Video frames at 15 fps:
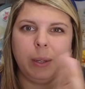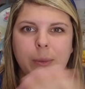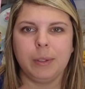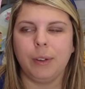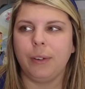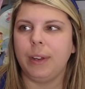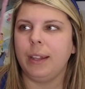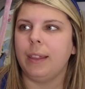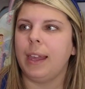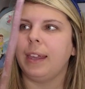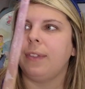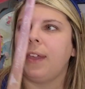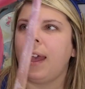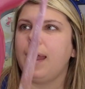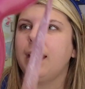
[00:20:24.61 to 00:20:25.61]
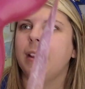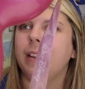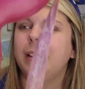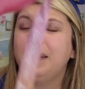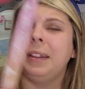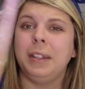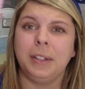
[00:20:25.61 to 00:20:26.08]
It was already like that.
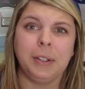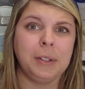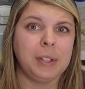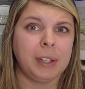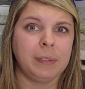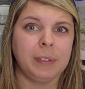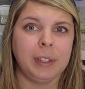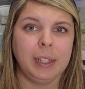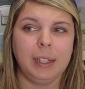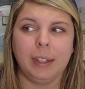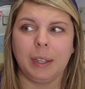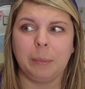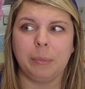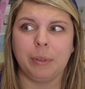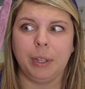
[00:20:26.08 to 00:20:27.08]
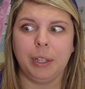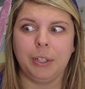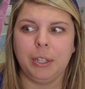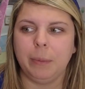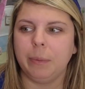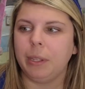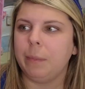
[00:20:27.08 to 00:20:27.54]
These are definitely like pretty
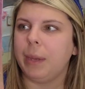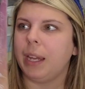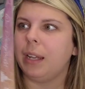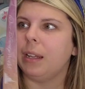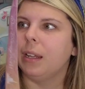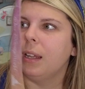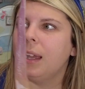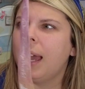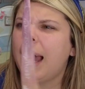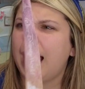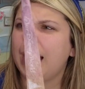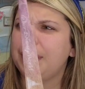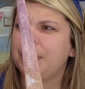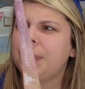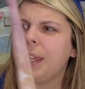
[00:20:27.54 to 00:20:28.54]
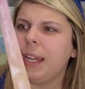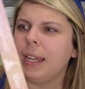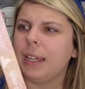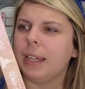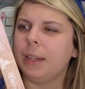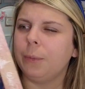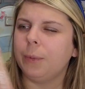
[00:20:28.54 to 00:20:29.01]
cheaply made. I
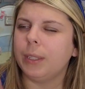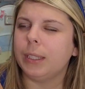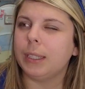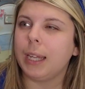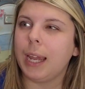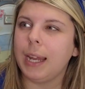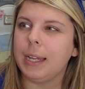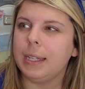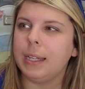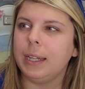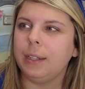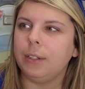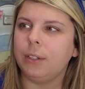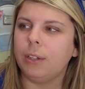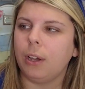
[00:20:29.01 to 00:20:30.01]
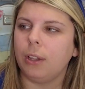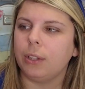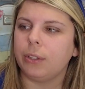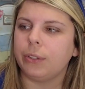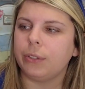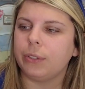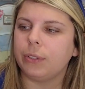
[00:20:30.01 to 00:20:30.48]
think it was
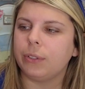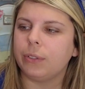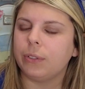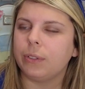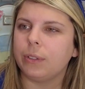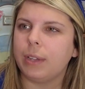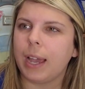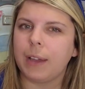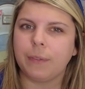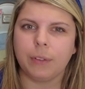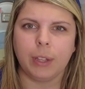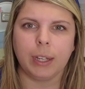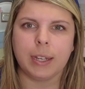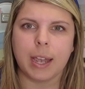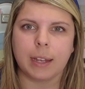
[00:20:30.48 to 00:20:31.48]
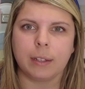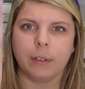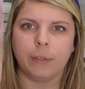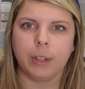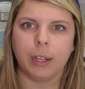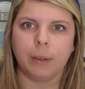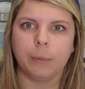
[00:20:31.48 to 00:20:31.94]
$18 after like tax
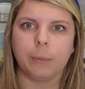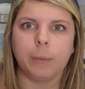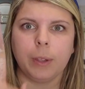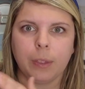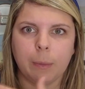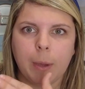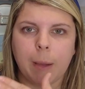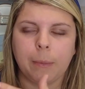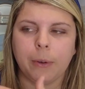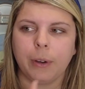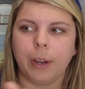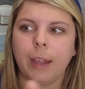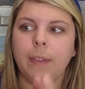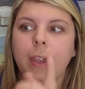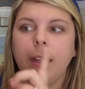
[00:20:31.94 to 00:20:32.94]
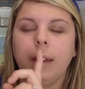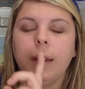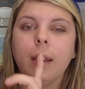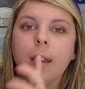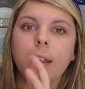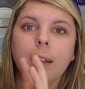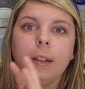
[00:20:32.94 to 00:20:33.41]
and everything with the popcorn. And then
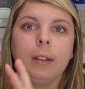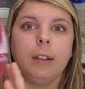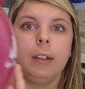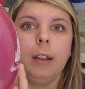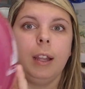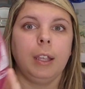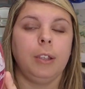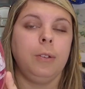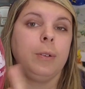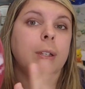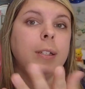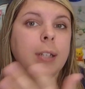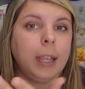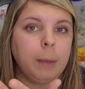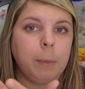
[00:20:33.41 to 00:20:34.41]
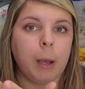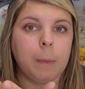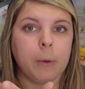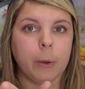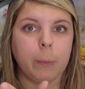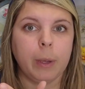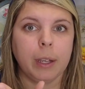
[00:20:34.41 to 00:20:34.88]
like, you can take
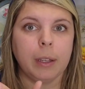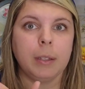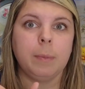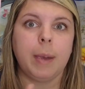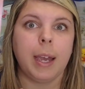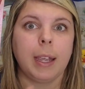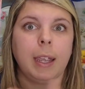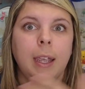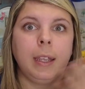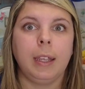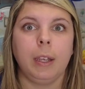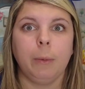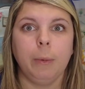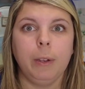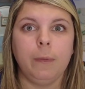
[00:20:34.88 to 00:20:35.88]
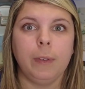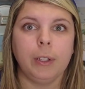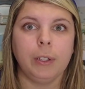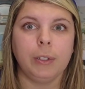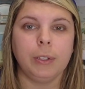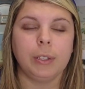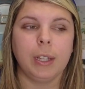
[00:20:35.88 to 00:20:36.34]
popcorn buckets back and get
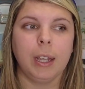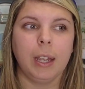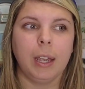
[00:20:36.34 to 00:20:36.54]
refills.